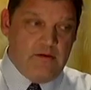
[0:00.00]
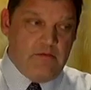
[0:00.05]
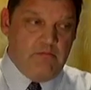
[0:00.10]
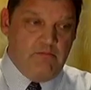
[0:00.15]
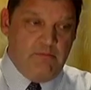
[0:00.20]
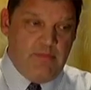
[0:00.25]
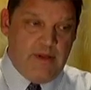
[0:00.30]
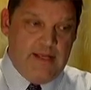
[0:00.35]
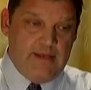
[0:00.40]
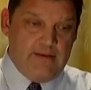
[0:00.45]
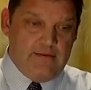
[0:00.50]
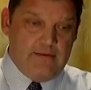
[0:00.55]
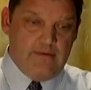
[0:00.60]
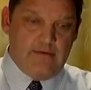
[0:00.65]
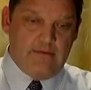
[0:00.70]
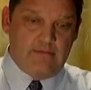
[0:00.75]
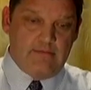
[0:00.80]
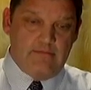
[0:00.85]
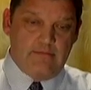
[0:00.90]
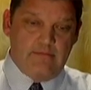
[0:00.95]
But
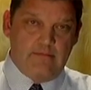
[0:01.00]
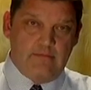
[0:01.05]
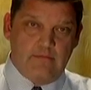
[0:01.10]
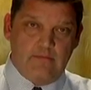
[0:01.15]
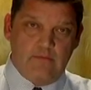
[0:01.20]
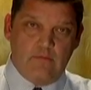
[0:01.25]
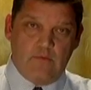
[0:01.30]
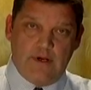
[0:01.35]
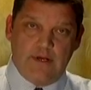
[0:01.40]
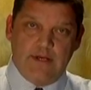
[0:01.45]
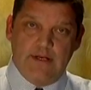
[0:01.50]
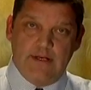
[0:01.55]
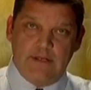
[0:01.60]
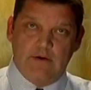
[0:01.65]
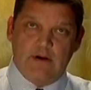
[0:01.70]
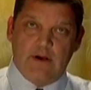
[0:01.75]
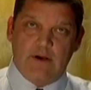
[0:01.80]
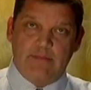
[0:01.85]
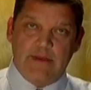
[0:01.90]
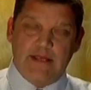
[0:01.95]
we're going to do
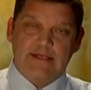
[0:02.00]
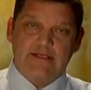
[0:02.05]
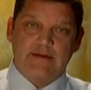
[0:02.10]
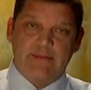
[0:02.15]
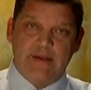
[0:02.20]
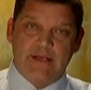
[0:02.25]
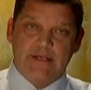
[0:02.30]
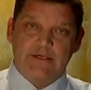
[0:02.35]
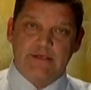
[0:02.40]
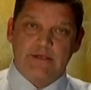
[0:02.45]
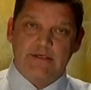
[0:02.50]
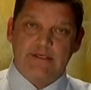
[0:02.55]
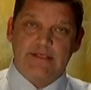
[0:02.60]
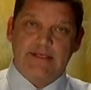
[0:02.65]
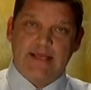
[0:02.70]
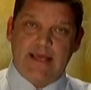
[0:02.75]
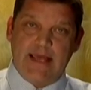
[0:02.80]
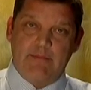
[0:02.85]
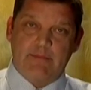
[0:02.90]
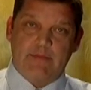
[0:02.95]
our best to make sure she's
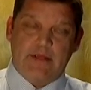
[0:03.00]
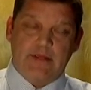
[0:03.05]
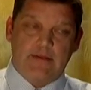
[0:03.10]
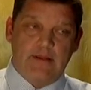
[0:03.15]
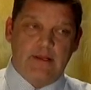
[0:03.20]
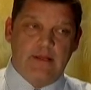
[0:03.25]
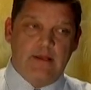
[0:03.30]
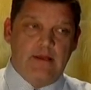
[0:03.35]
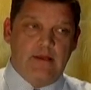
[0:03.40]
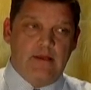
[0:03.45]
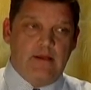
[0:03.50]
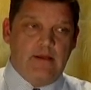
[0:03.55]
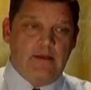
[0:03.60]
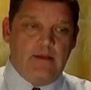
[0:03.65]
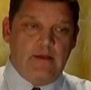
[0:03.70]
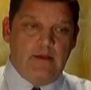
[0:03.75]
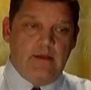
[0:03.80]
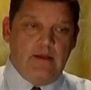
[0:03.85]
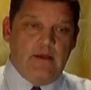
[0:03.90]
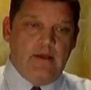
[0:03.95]
happy.
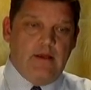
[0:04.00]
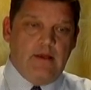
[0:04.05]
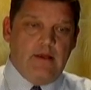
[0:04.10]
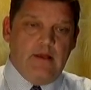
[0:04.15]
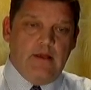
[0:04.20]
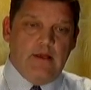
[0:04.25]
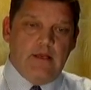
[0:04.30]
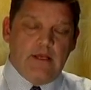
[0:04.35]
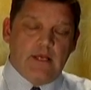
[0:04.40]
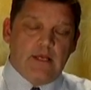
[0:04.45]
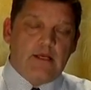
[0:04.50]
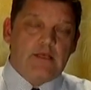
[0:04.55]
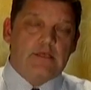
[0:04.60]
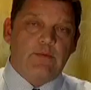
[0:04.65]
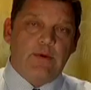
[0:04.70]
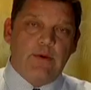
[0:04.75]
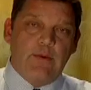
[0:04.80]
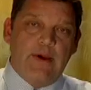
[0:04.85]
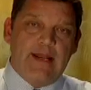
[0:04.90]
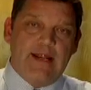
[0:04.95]
So
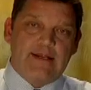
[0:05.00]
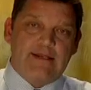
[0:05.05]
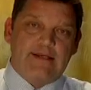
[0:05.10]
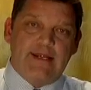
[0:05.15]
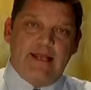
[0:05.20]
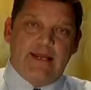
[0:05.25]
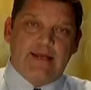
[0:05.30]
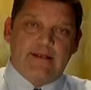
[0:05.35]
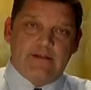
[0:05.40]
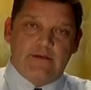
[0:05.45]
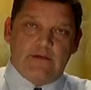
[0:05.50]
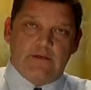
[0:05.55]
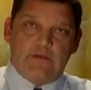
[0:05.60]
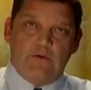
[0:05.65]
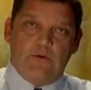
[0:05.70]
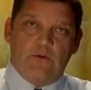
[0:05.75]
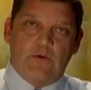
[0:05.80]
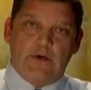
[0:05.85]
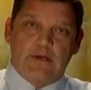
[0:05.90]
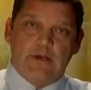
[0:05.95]
we went out to take a little
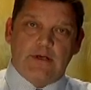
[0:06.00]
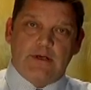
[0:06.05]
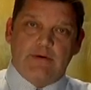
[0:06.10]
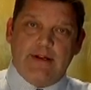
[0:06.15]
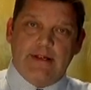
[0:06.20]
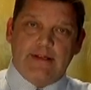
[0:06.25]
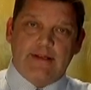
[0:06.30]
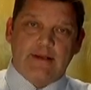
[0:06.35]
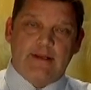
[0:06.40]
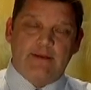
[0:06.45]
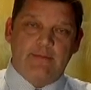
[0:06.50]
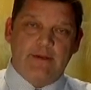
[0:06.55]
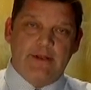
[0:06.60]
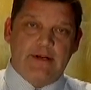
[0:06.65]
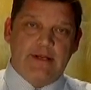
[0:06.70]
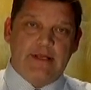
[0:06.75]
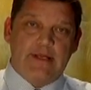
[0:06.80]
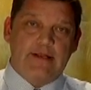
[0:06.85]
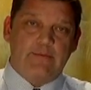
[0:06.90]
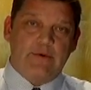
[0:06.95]
tour, look around the
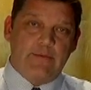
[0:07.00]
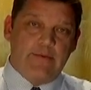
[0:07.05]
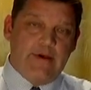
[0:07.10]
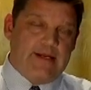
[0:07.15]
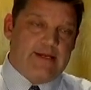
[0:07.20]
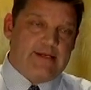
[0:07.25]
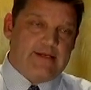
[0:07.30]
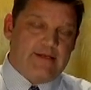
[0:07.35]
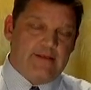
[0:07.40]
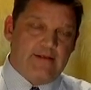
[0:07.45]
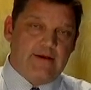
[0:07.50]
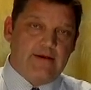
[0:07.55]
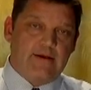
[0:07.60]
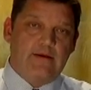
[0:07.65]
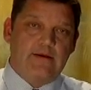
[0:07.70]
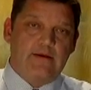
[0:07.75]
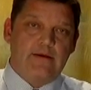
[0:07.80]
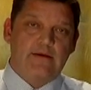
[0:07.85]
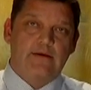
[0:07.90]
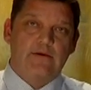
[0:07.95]
community, and we went into the
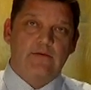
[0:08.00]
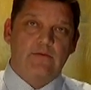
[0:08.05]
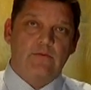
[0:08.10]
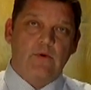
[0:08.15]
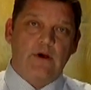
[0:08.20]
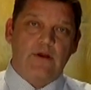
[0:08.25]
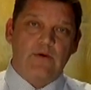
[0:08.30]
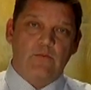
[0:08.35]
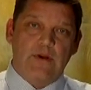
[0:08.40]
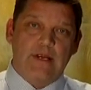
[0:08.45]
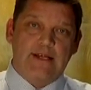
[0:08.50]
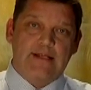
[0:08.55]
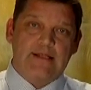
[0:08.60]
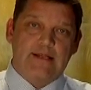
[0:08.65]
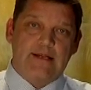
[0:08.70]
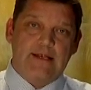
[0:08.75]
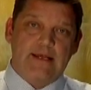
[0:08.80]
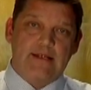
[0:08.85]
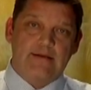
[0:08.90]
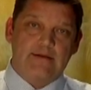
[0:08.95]
one wing
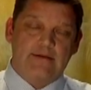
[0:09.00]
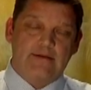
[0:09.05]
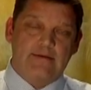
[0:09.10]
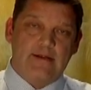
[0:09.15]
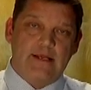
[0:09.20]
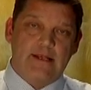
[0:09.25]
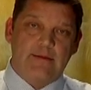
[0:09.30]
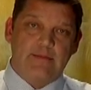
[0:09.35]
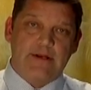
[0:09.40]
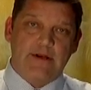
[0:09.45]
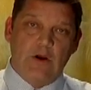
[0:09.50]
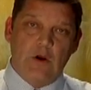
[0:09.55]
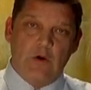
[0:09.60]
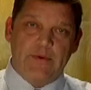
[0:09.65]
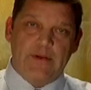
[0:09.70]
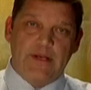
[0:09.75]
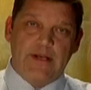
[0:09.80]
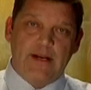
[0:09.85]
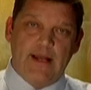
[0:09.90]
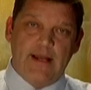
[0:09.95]
that had been
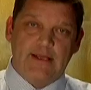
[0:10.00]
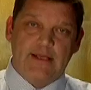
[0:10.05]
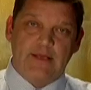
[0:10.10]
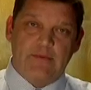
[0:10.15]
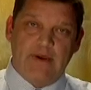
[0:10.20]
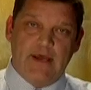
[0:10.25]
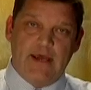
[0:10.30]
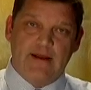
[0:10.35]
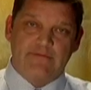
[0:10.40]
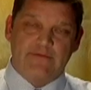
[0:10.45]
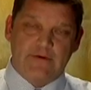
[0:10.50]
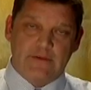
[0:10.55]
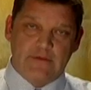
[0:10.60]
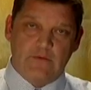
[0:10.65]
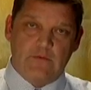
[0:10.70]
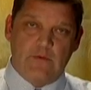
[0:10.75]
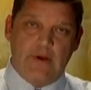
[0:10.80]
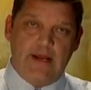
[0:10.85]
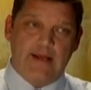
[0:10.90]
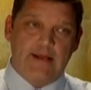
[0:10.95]
open and occupied for a
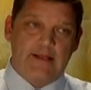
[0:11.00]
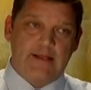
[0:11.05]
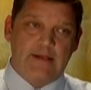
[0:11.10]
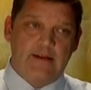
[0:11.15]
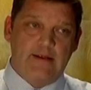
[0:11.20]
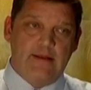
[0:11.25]
little while,